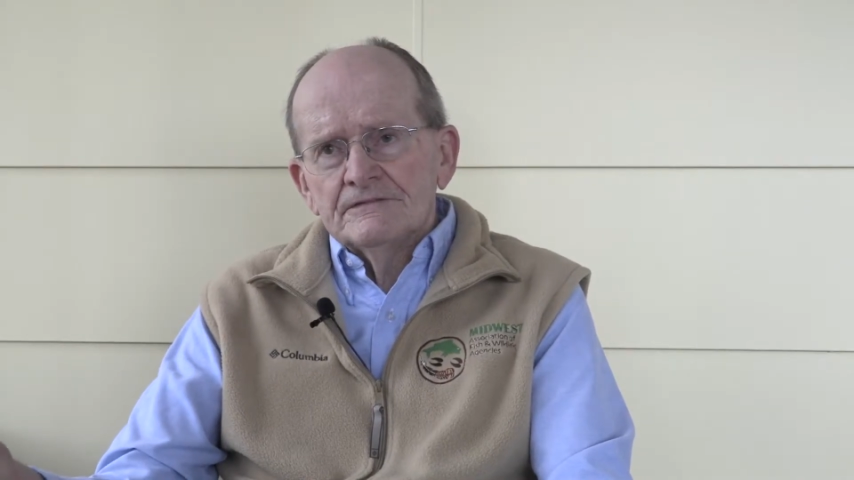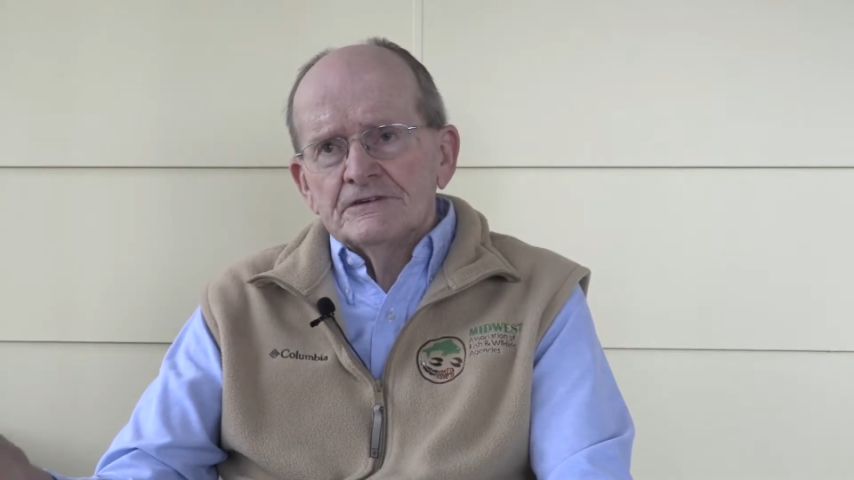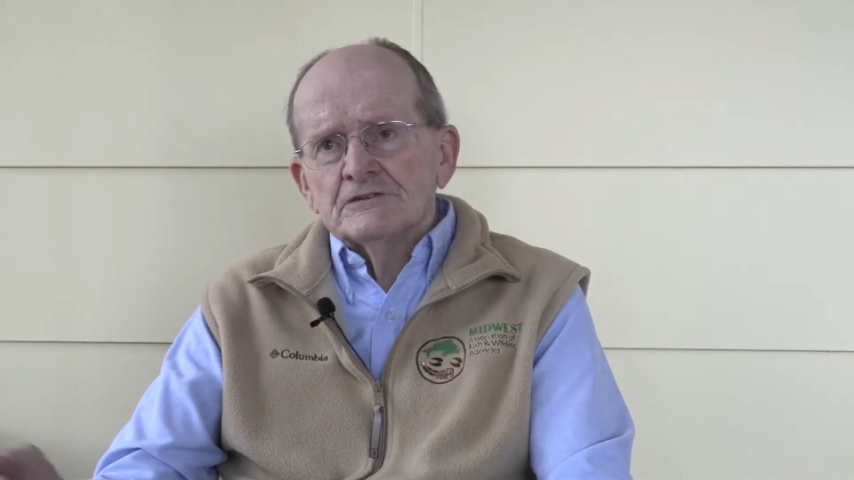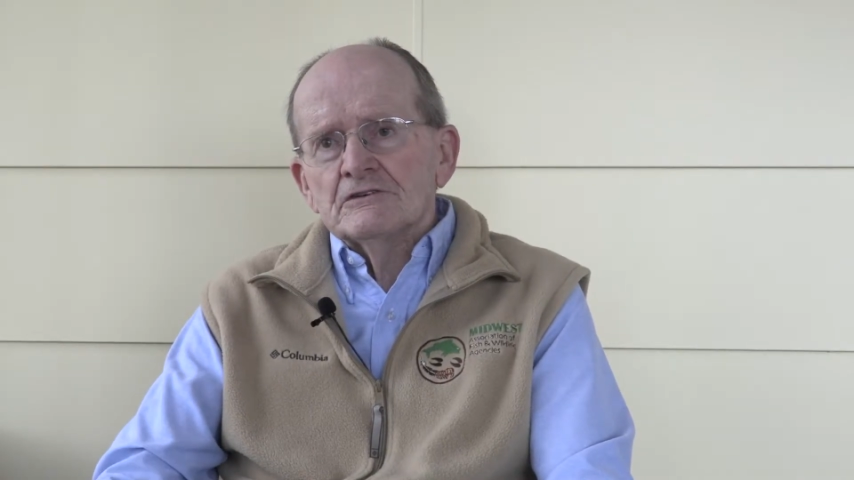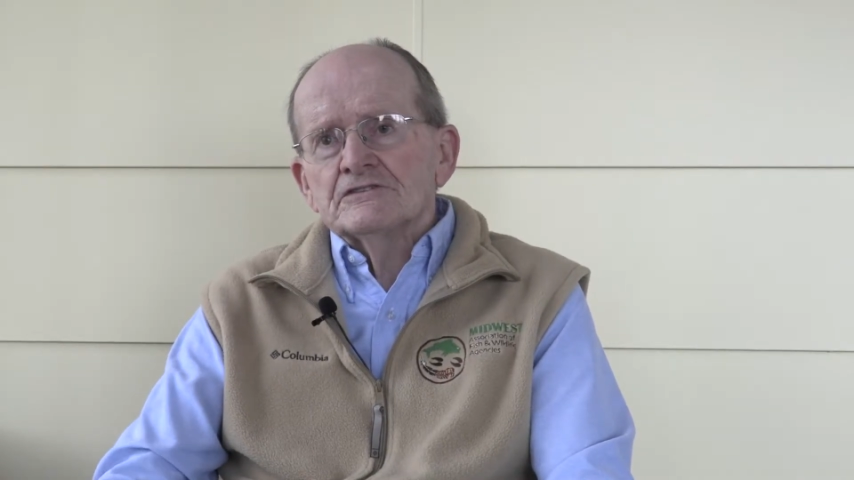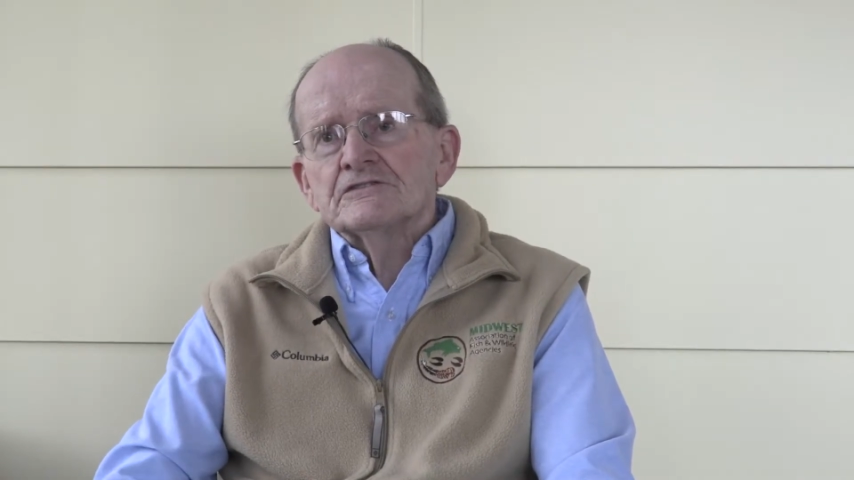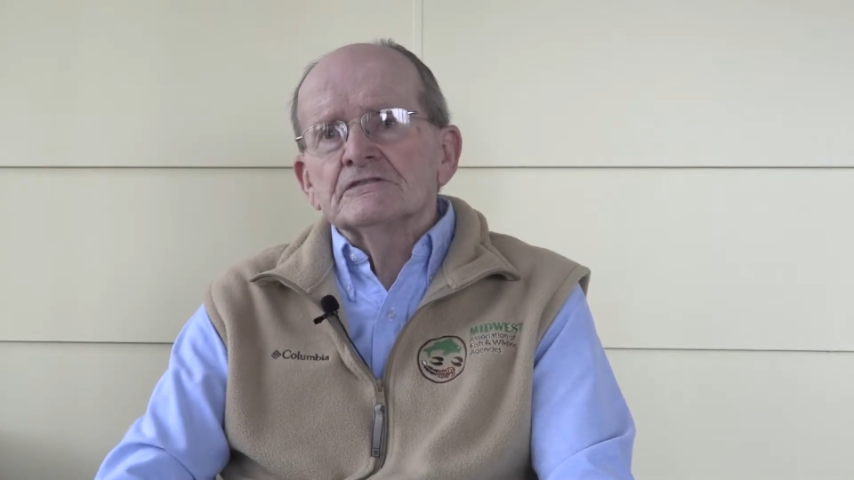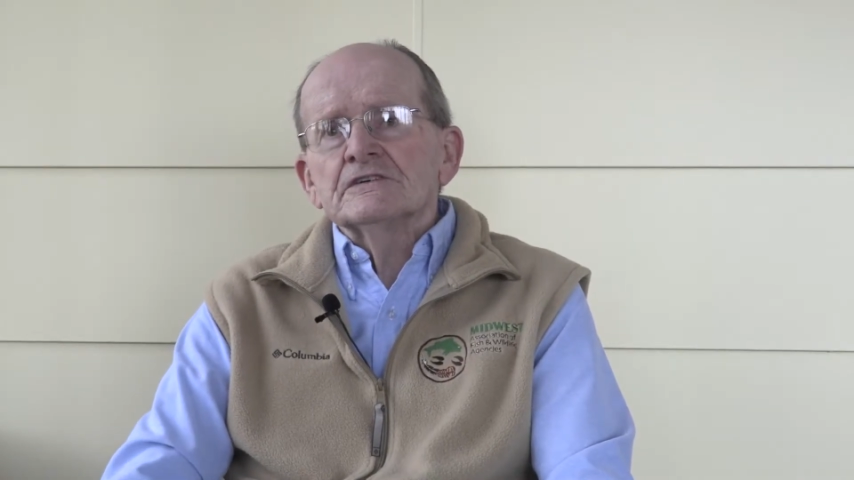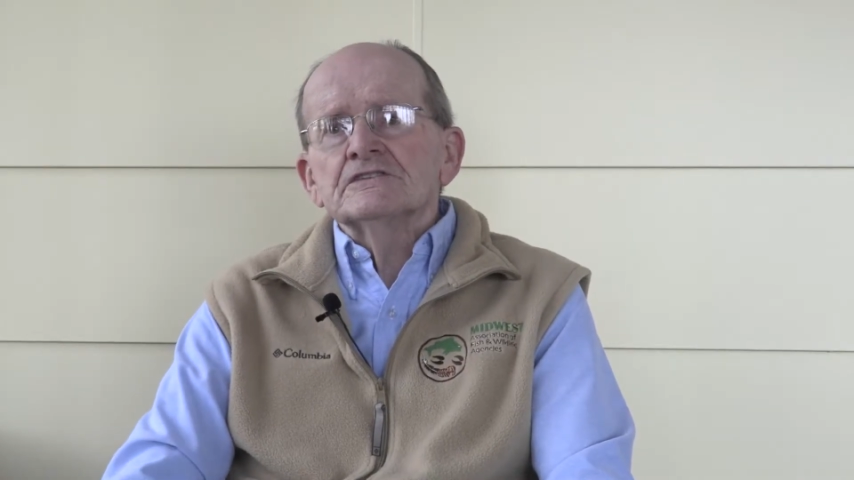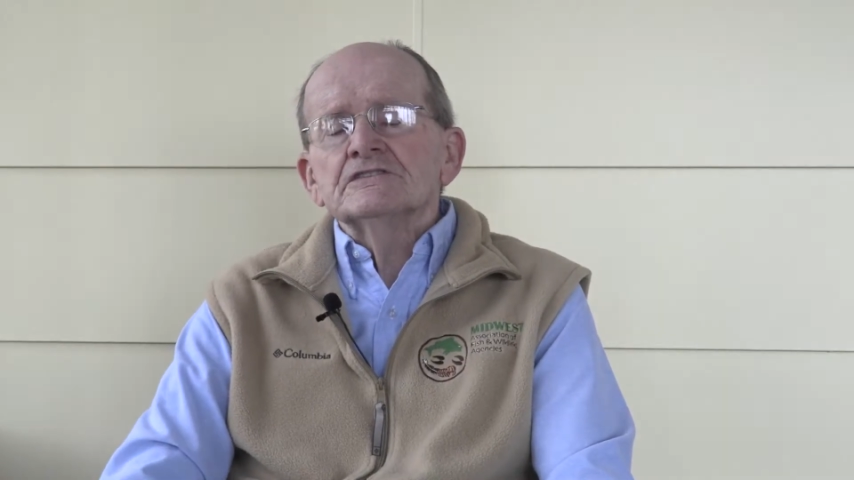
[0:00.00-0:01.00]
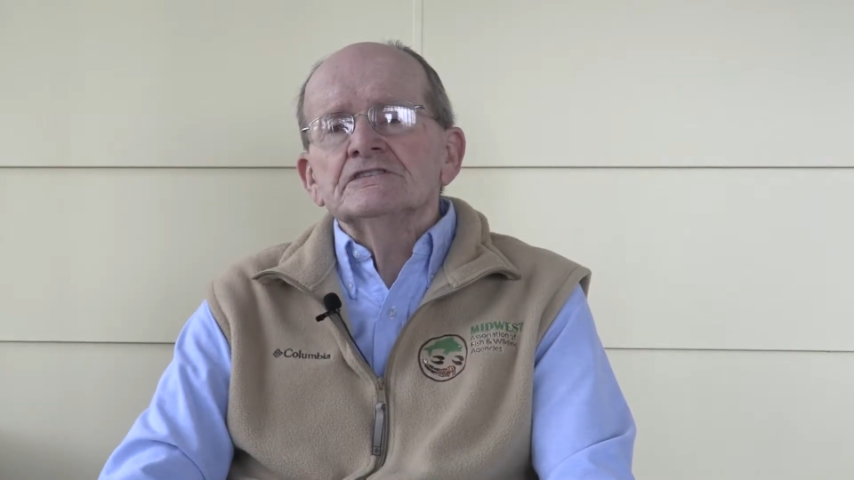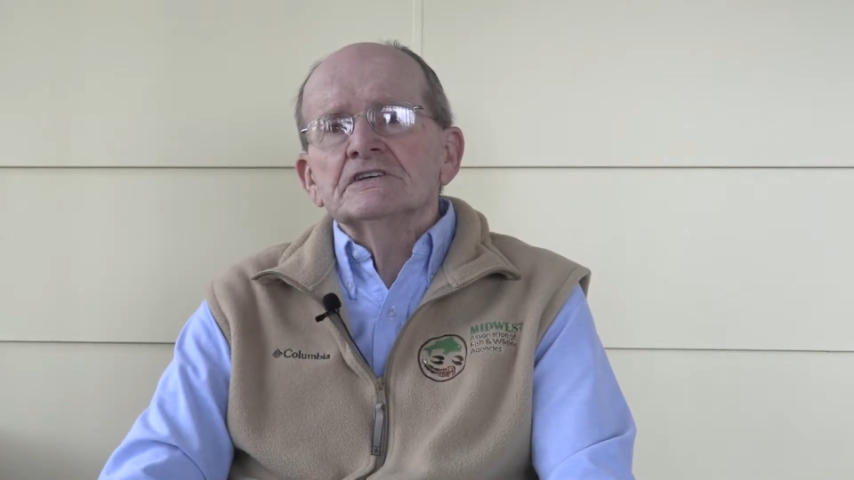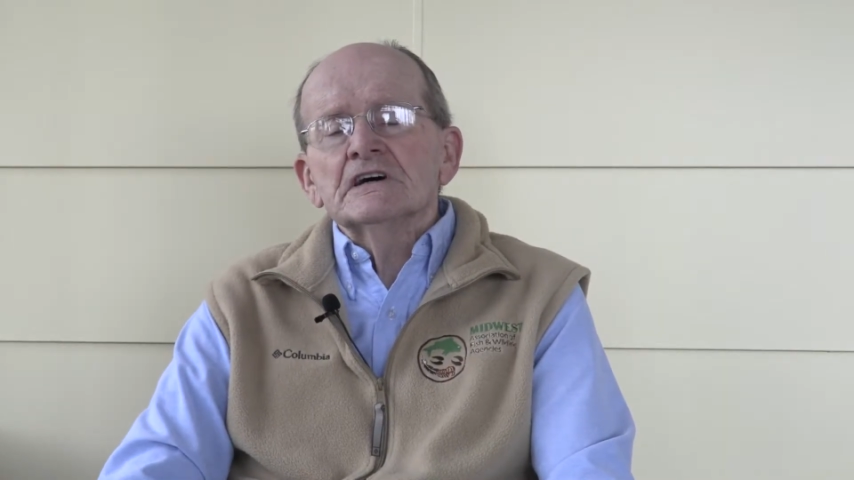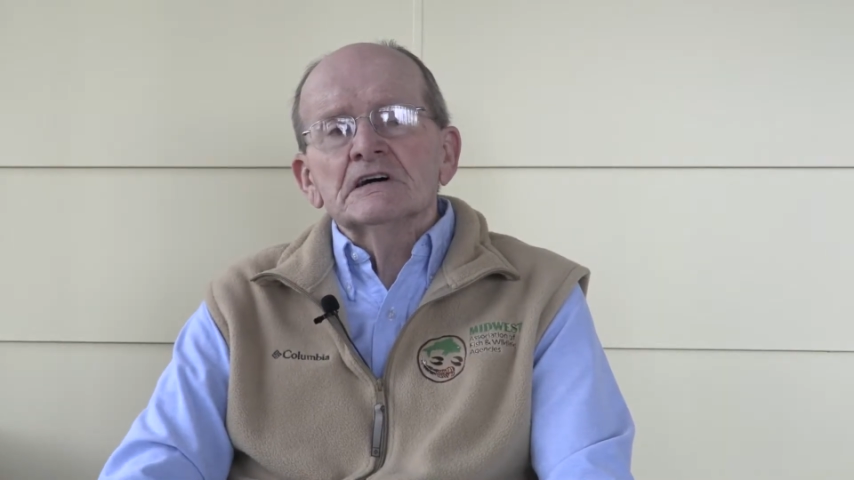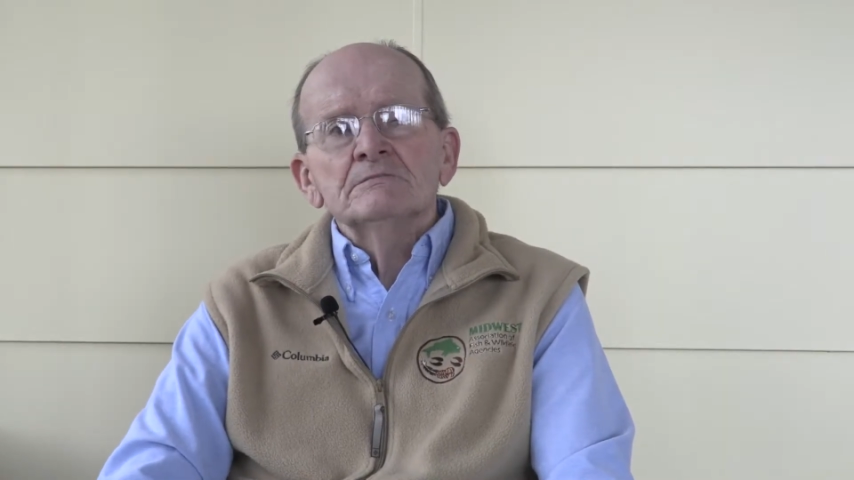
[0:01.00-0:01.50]
fisheries division
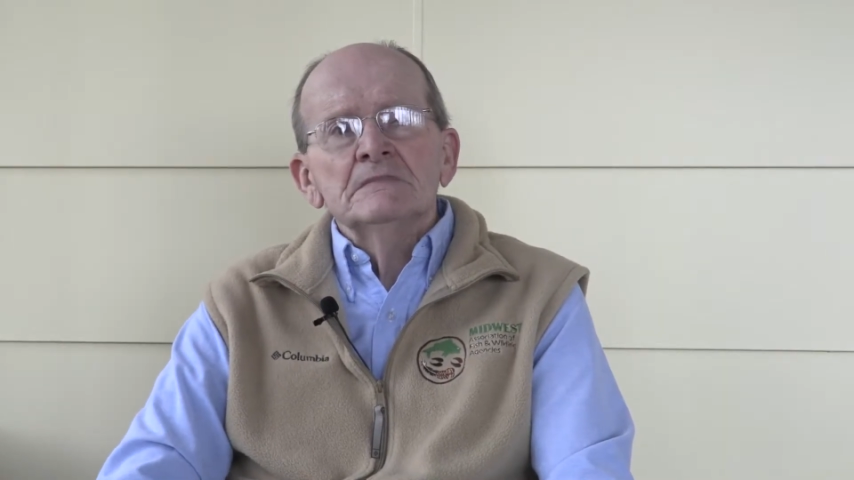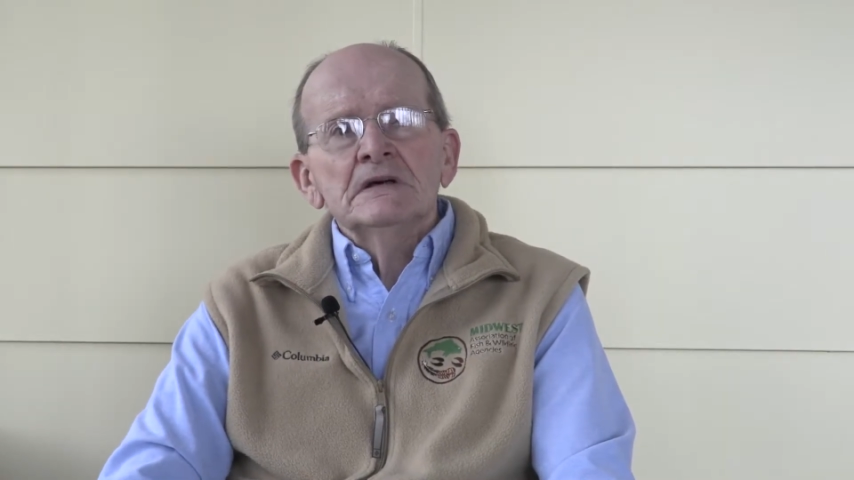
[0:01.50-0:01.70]
job.